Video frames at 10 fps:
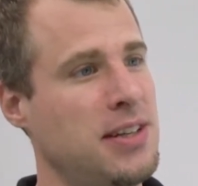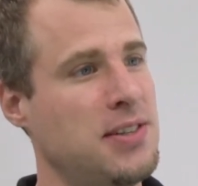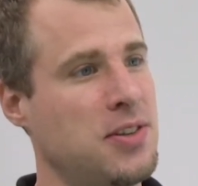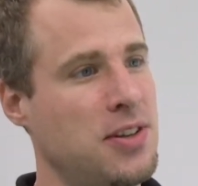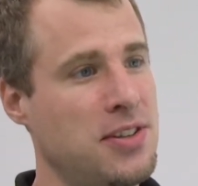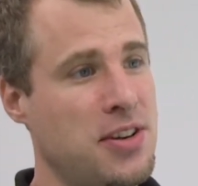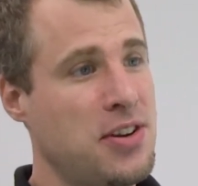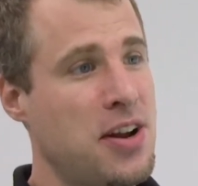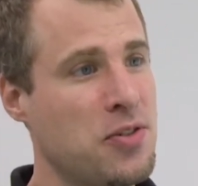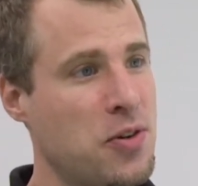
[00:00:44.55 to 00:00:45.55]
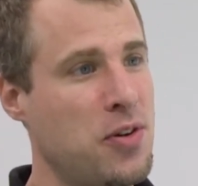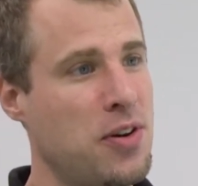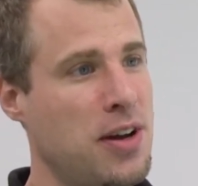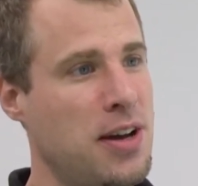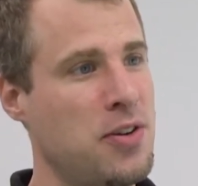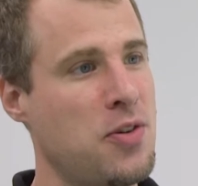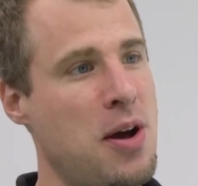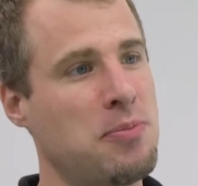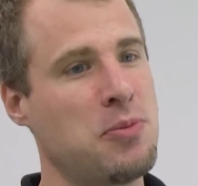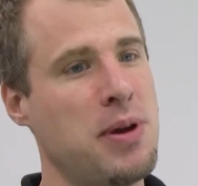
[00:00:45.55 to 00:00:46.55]
It's going to tear down your
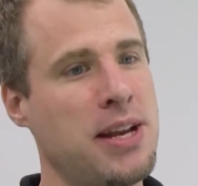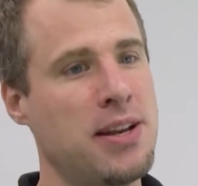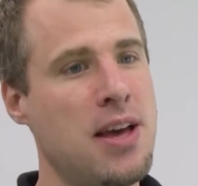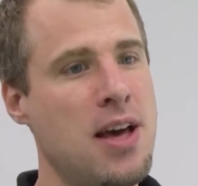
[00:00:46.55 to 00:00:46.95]
app domain.